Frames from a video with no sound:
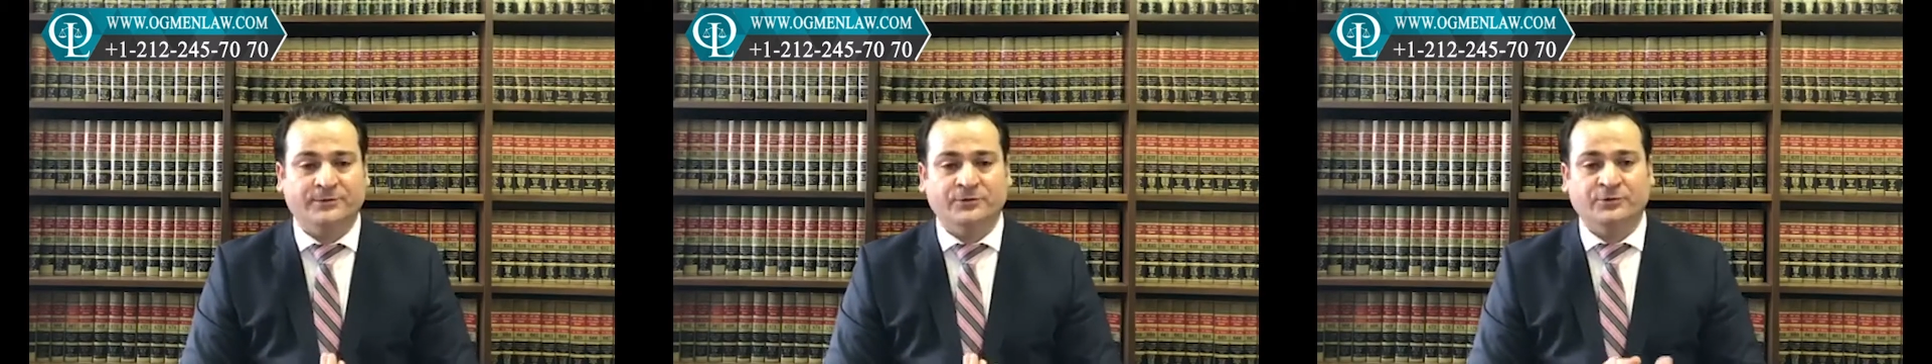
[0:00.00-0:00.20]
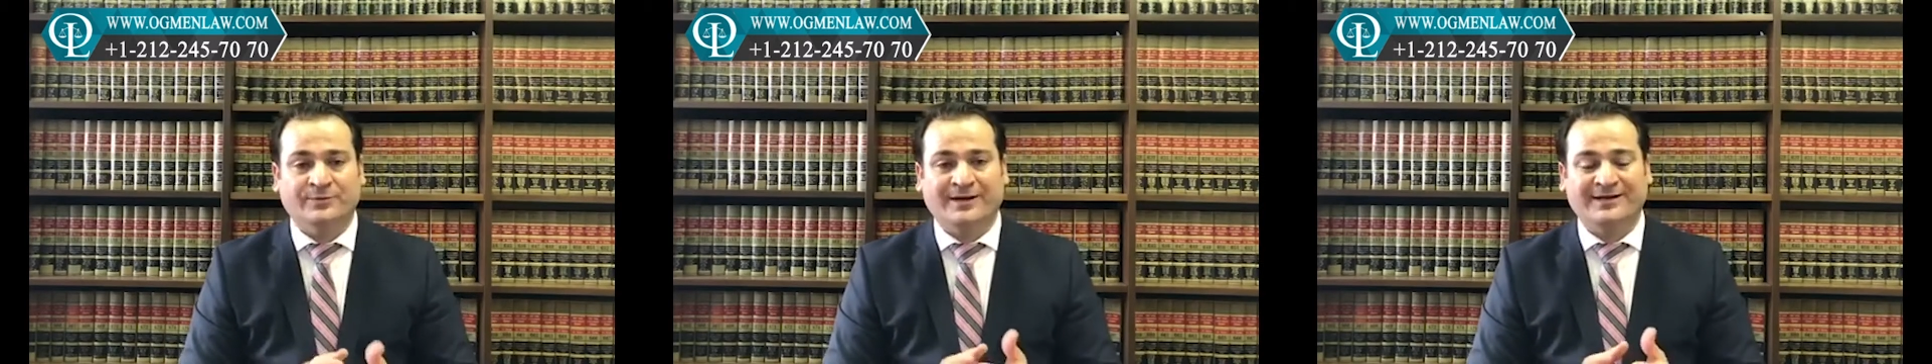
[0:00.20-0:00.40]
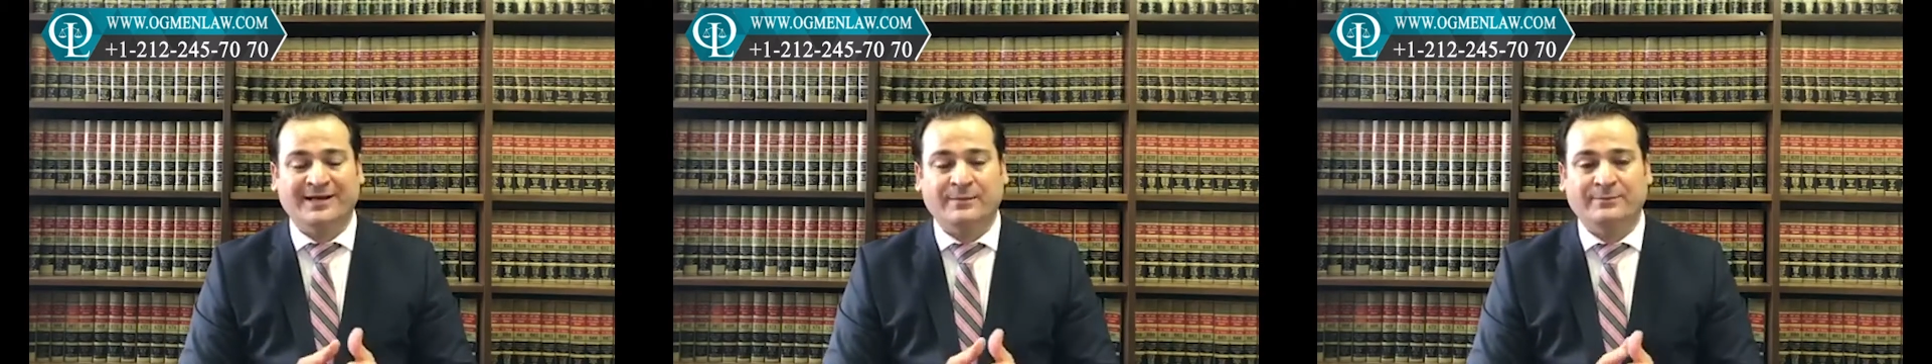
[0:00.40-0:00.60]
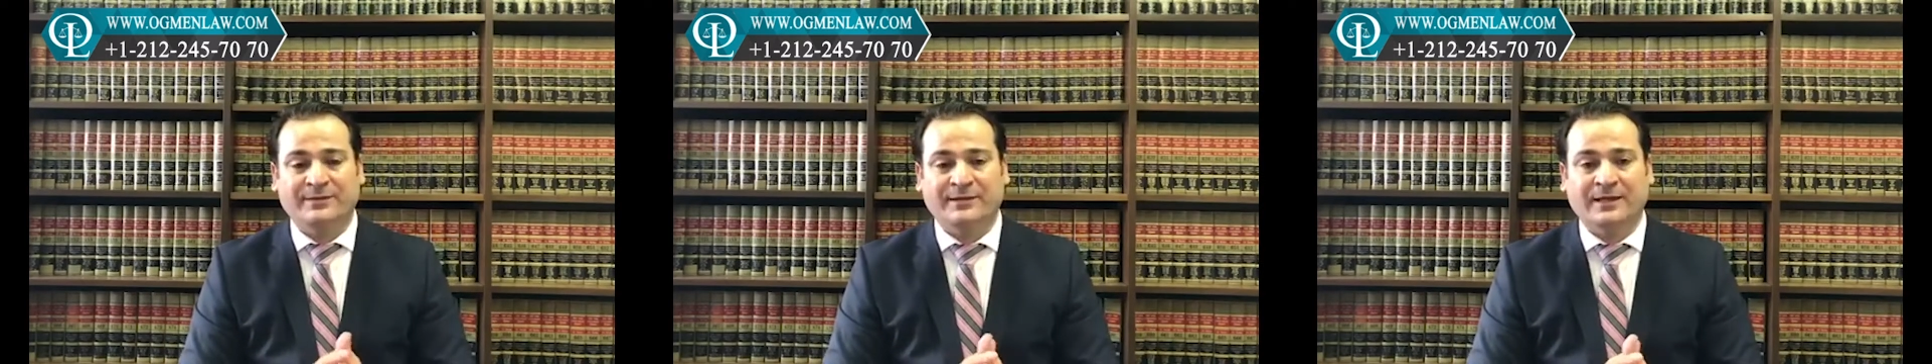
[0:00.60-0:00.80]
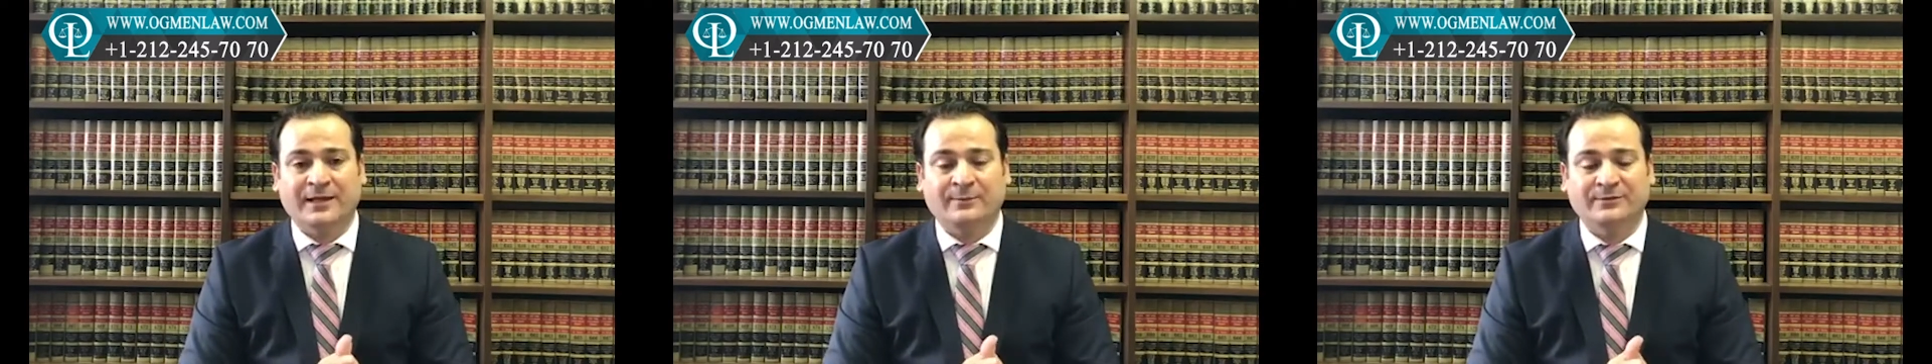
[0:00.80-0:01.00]
or you might not
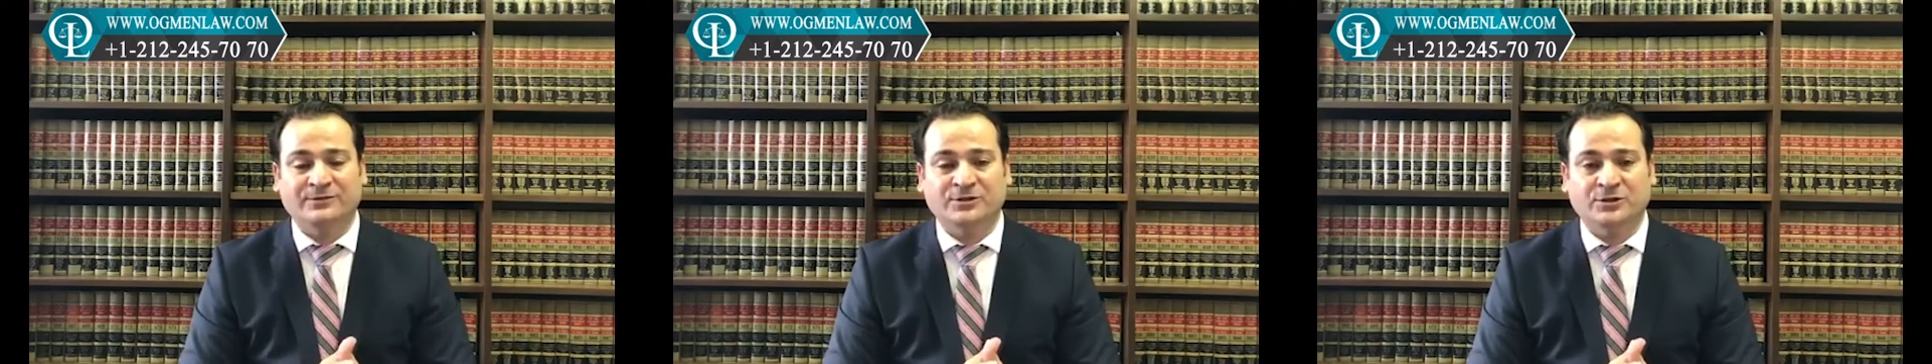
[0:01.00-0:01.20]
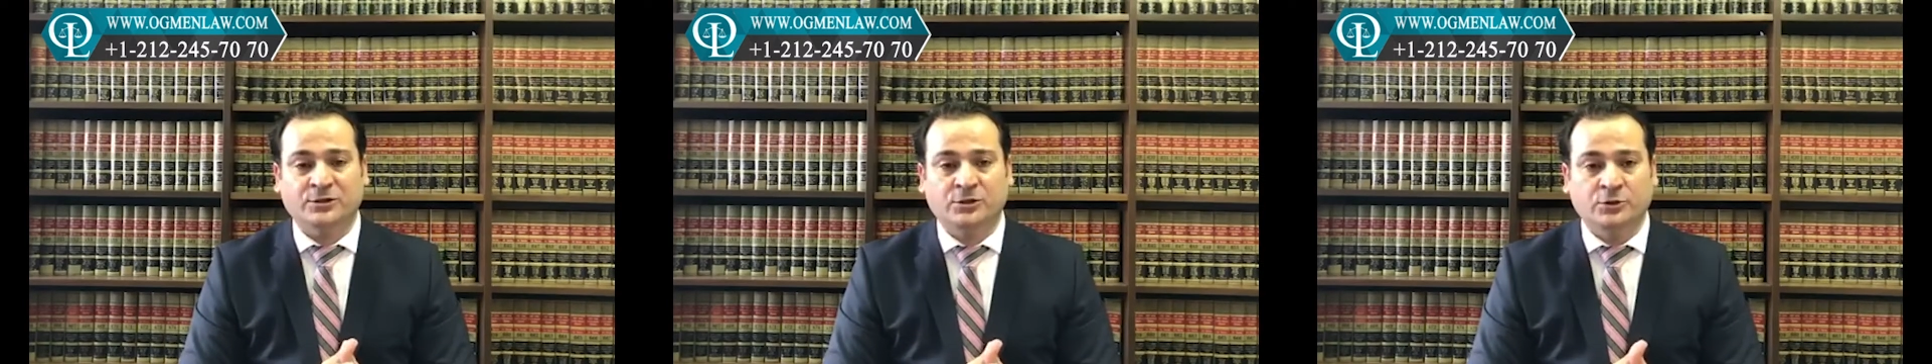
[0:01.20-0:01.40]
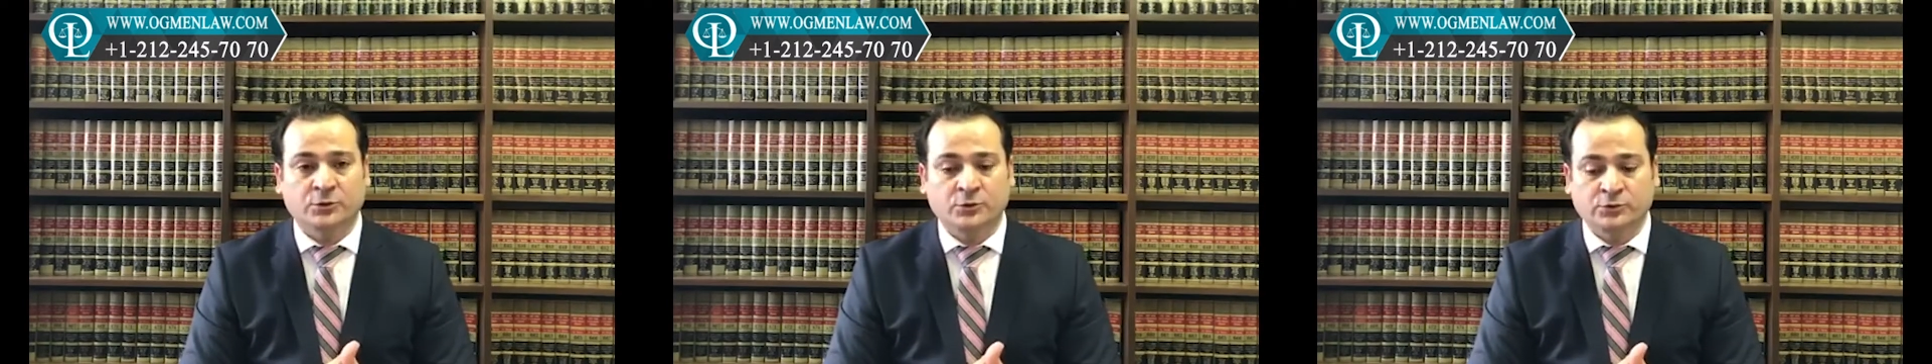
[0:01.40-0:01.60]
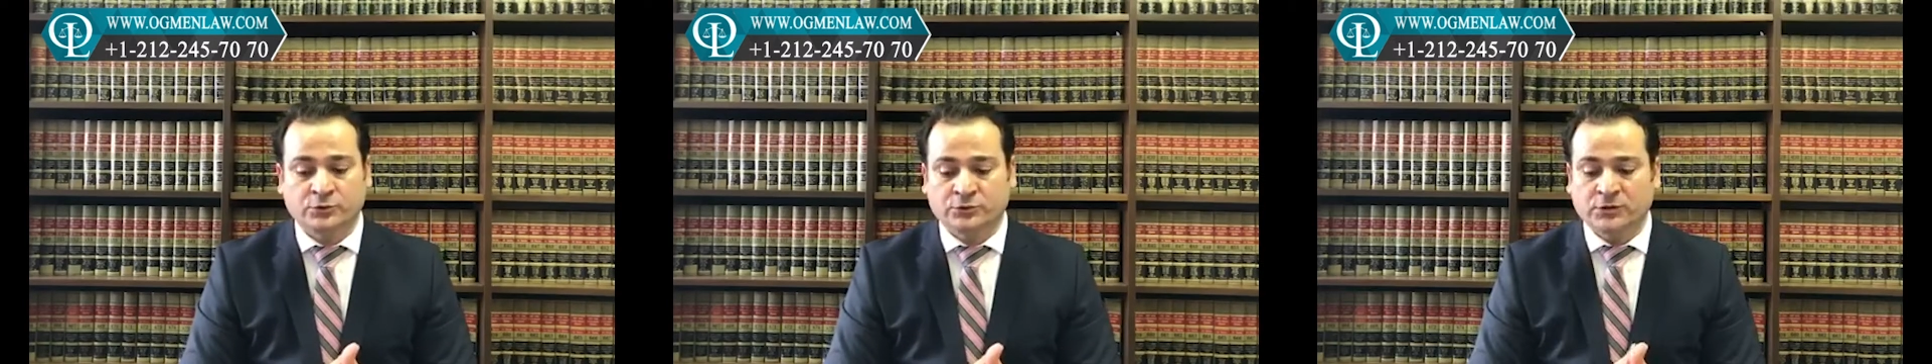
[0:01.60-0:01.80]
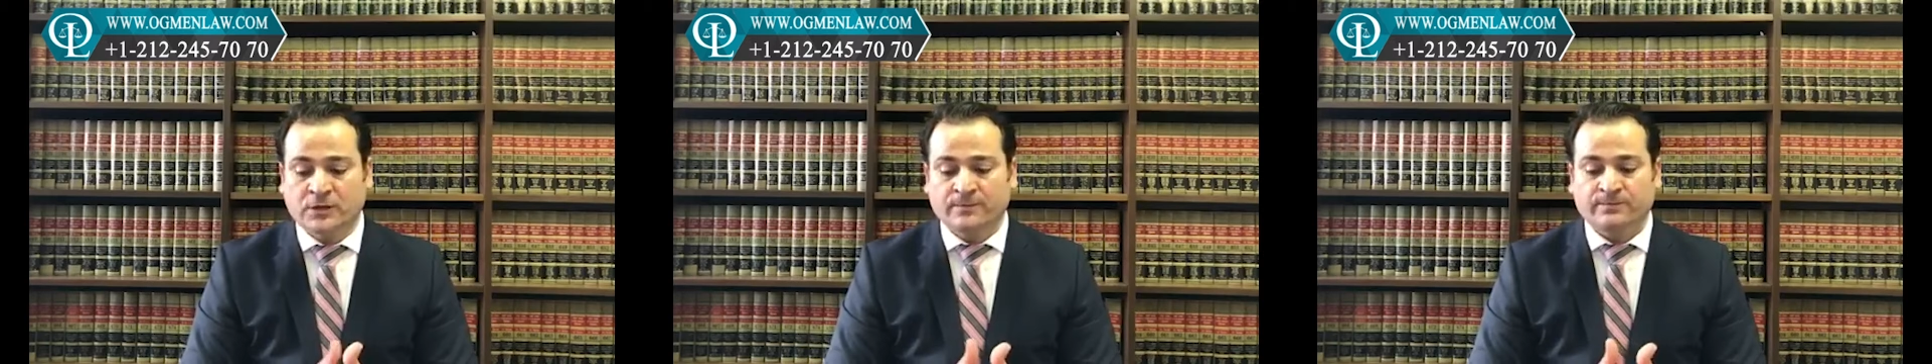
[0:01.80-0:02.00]
be able to use